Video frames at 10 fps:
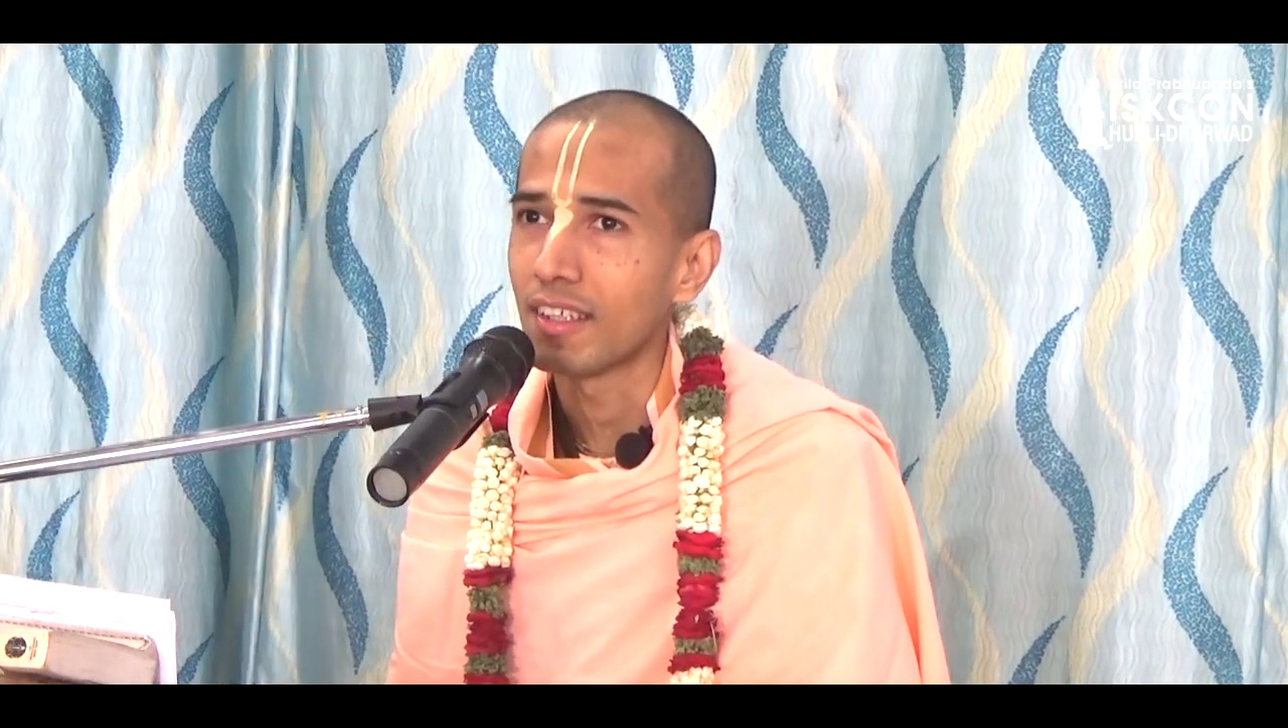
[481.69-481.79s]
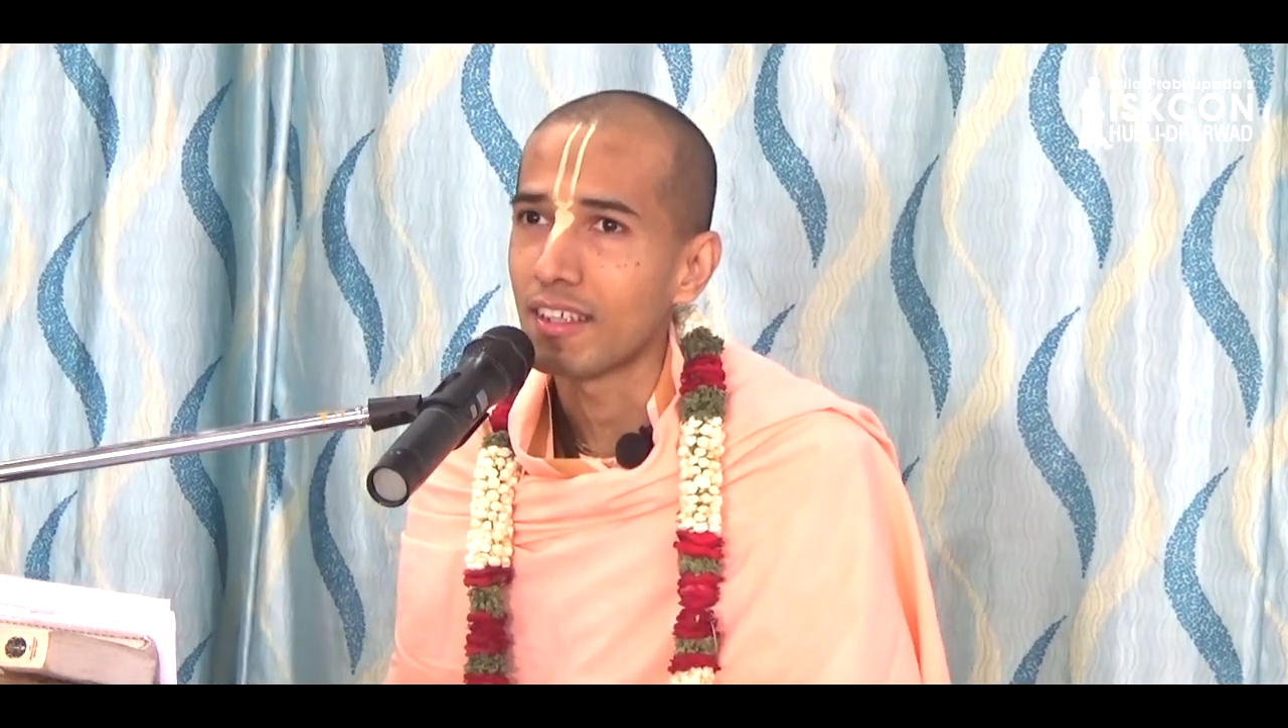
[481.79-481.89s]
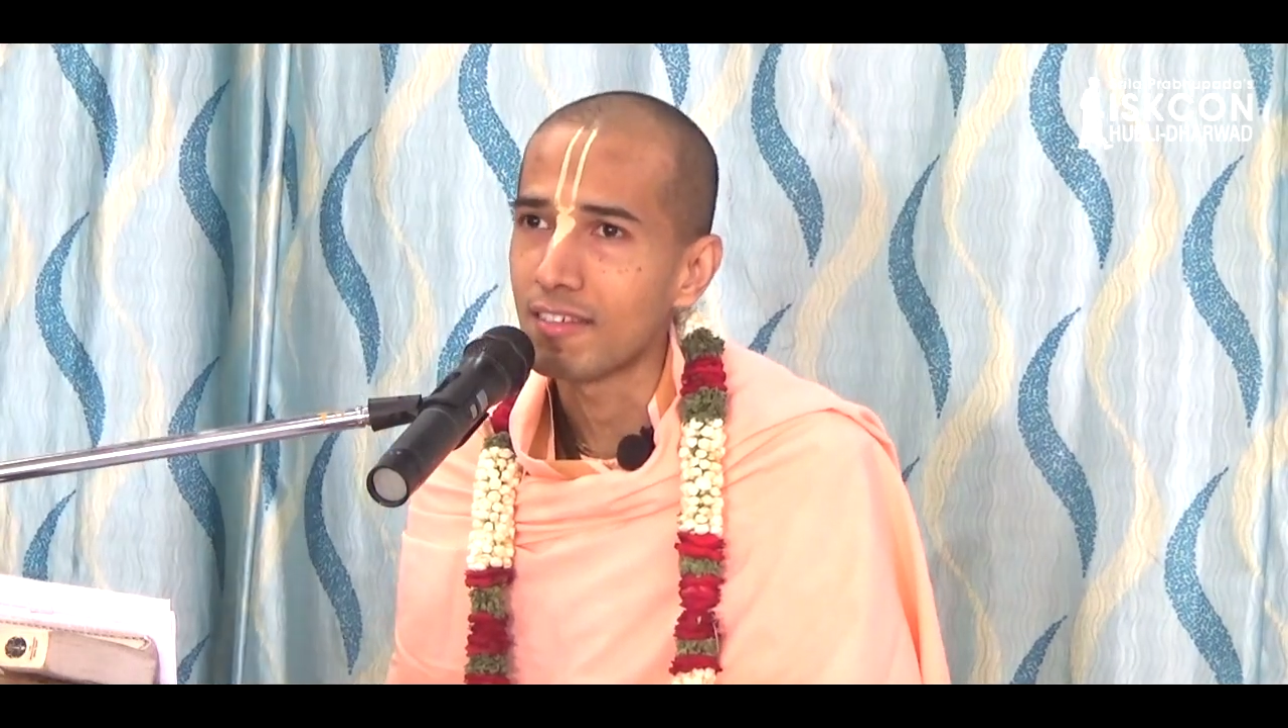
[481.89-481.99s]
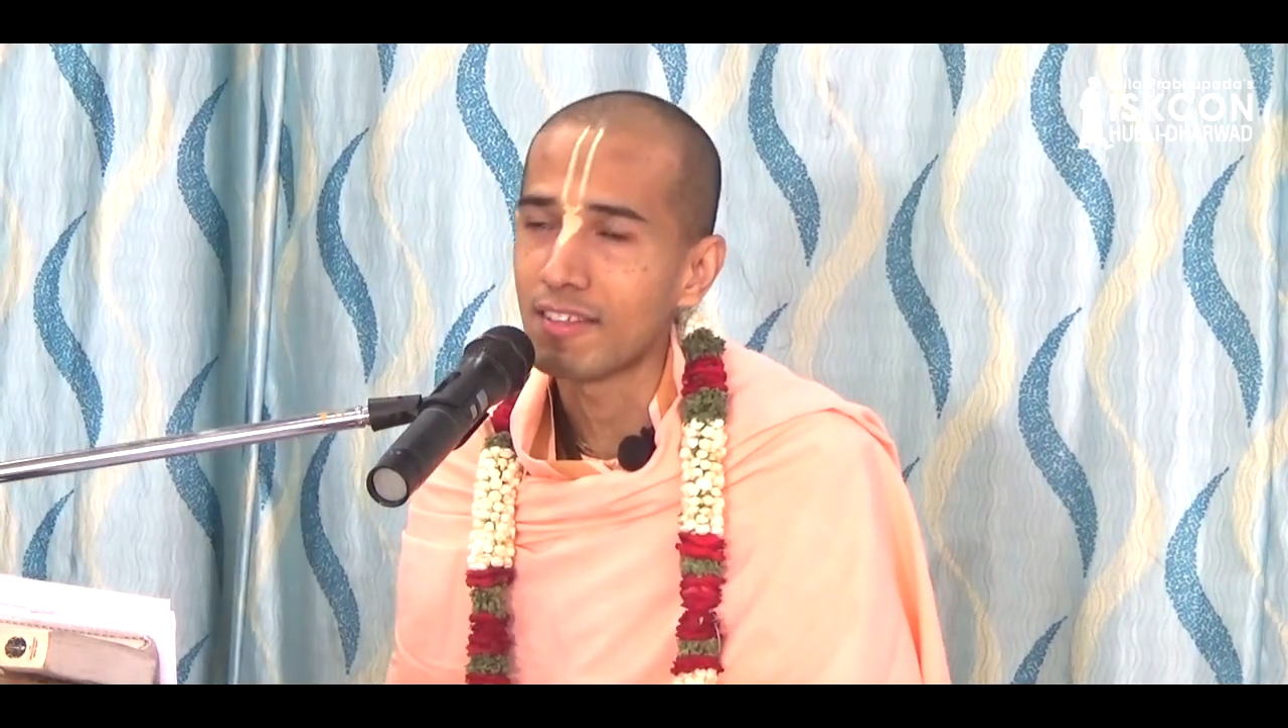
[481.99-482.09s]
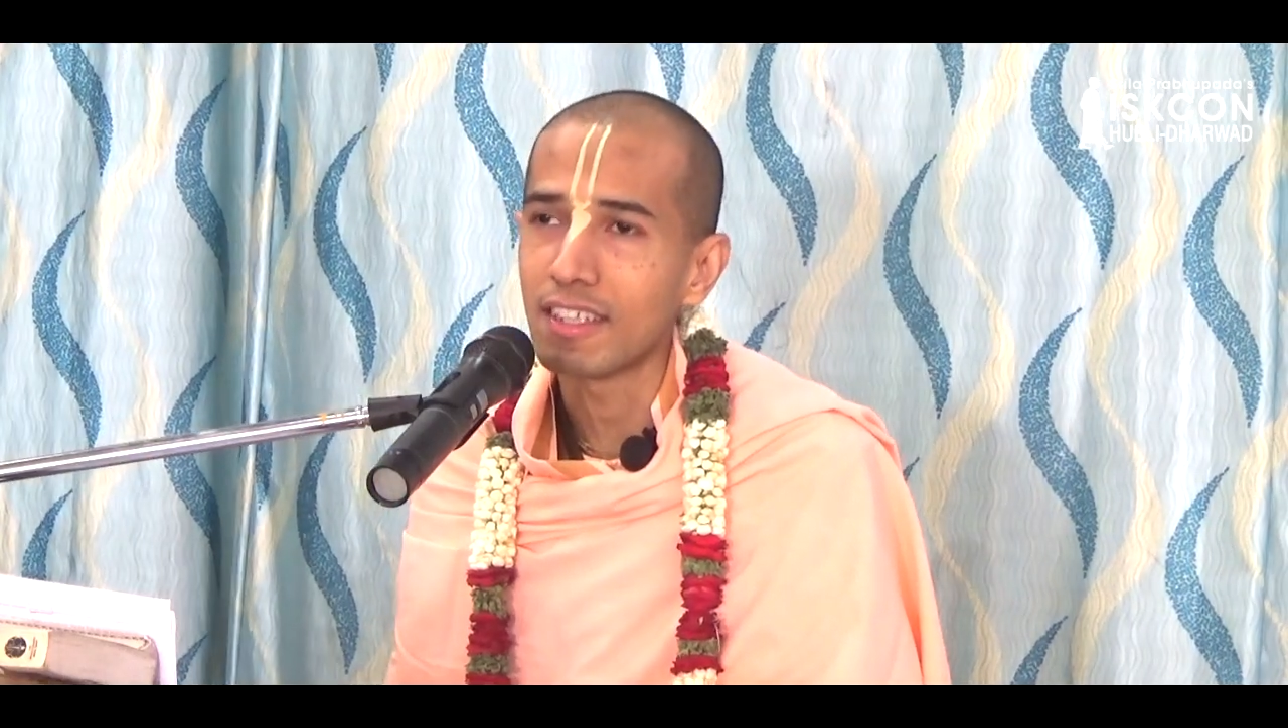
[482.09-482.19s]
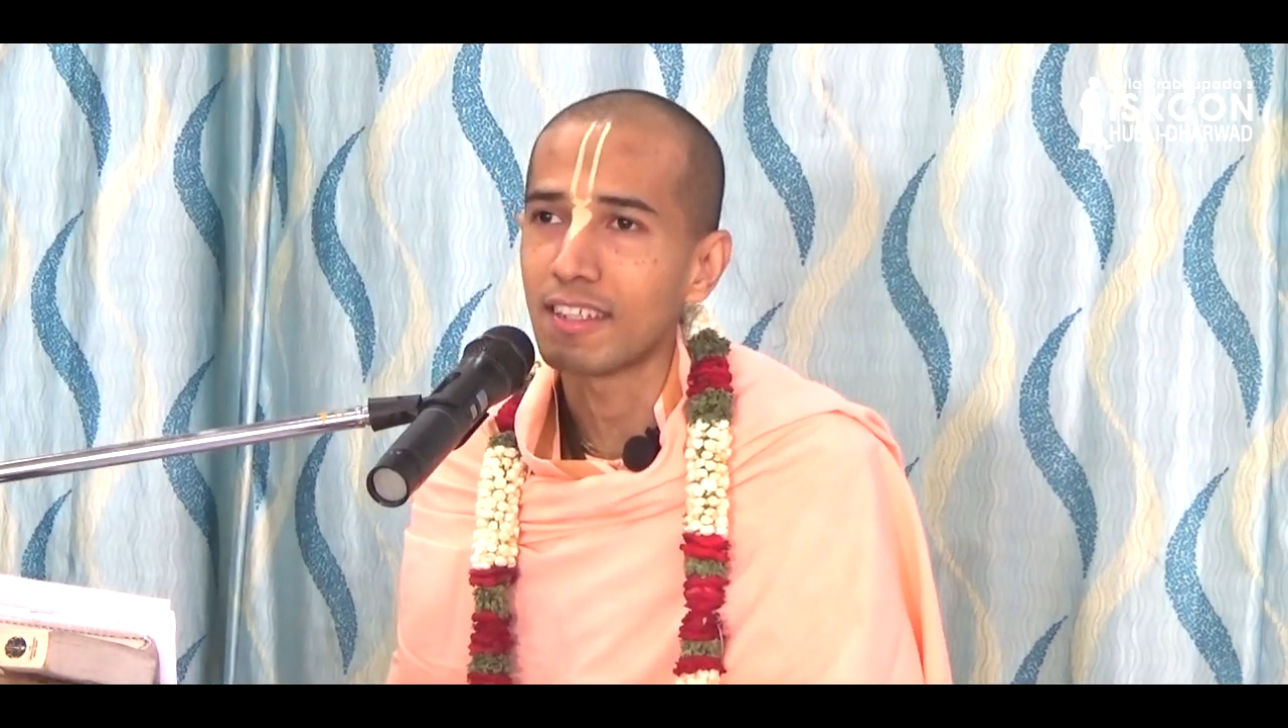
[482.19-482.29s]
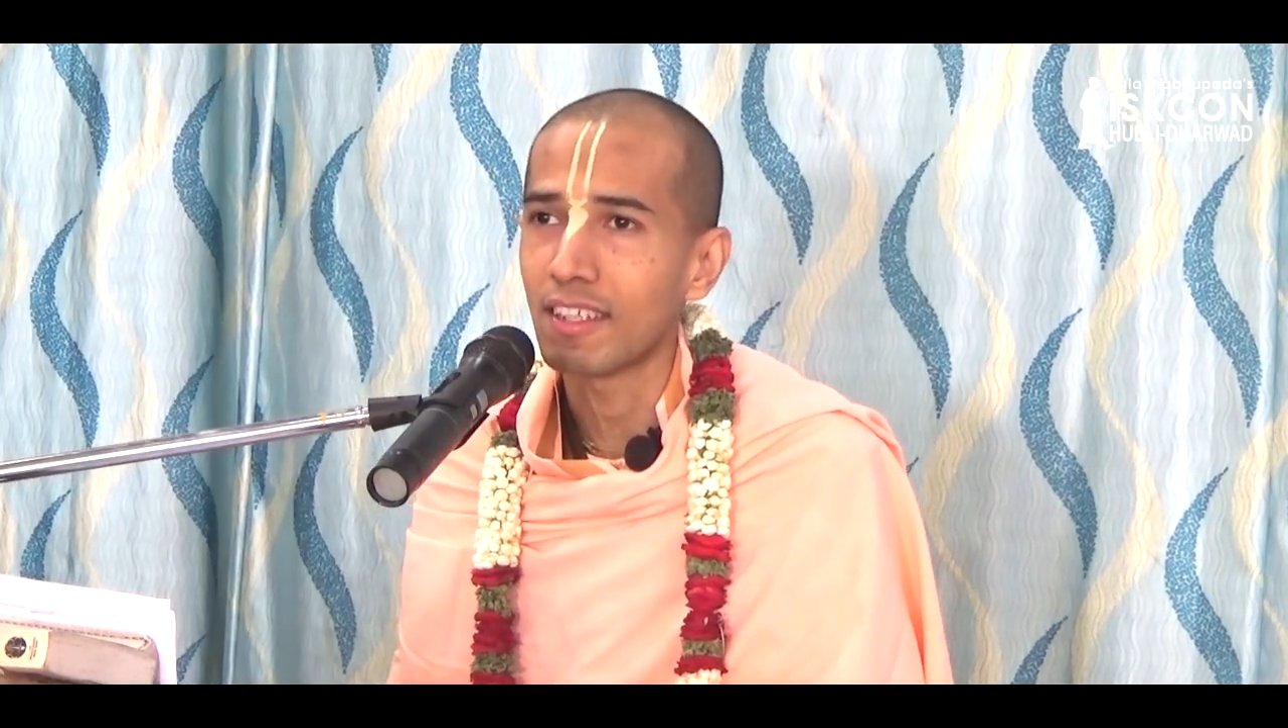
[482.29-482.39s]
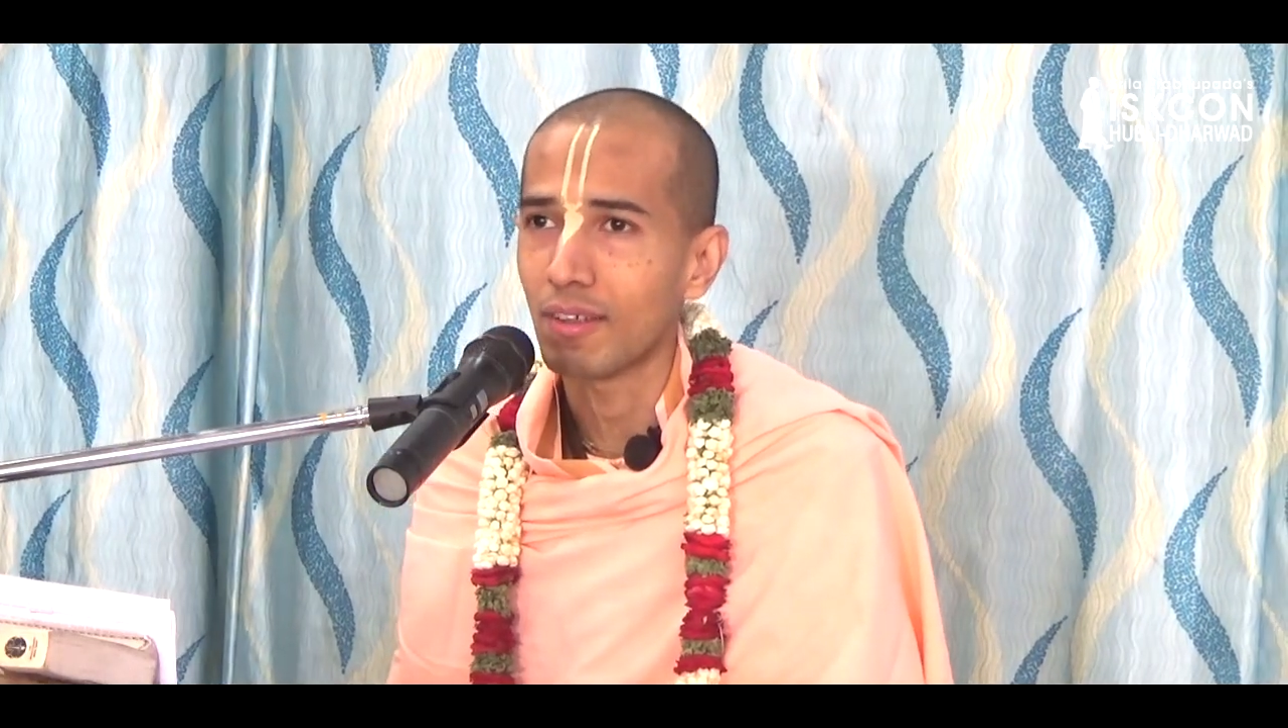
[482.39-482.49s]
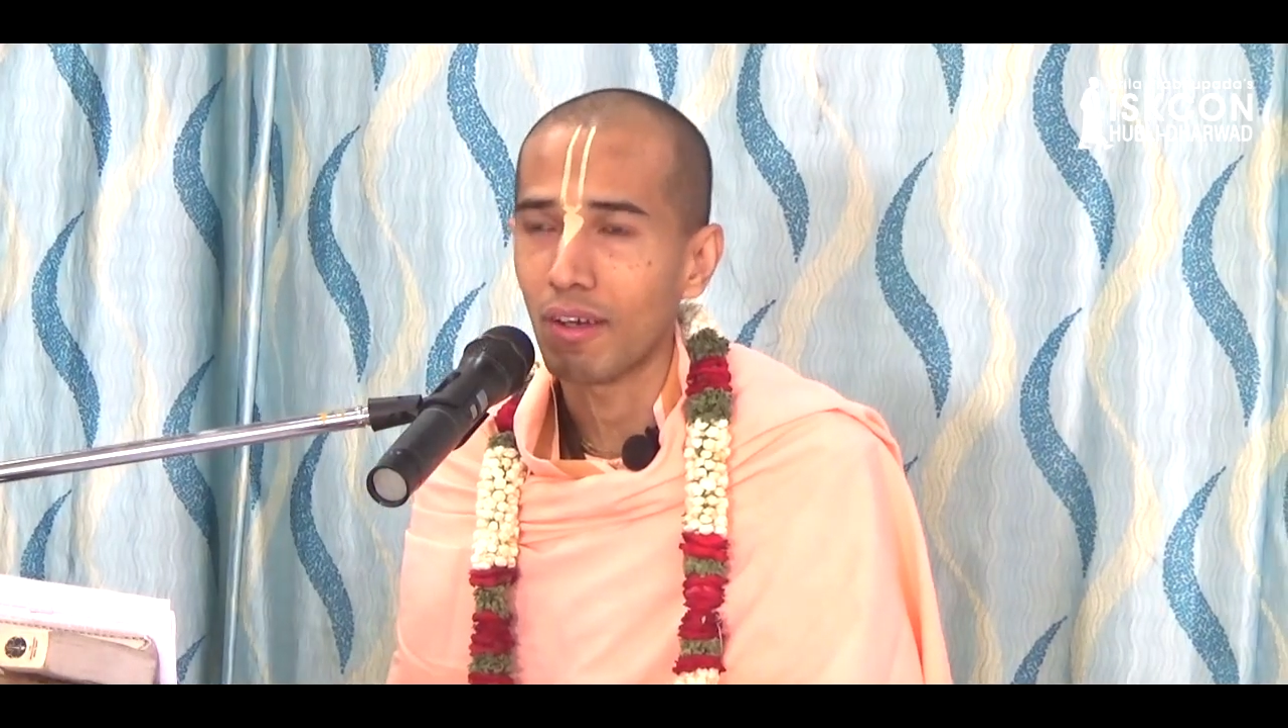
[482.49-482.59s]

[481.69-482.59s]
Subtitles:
seated